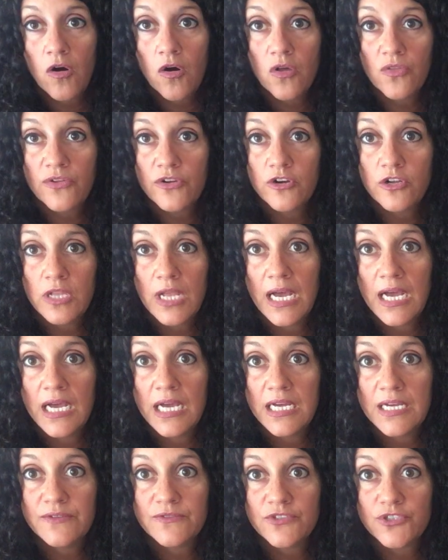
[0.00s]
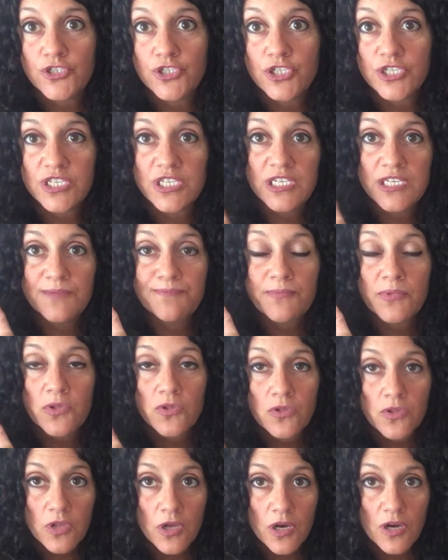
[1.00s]
all their lives to keep
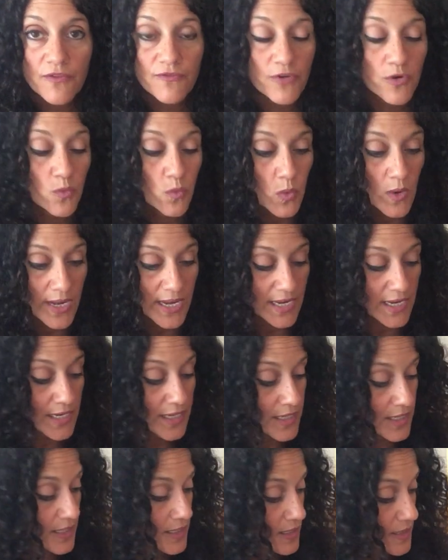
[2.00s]
love away.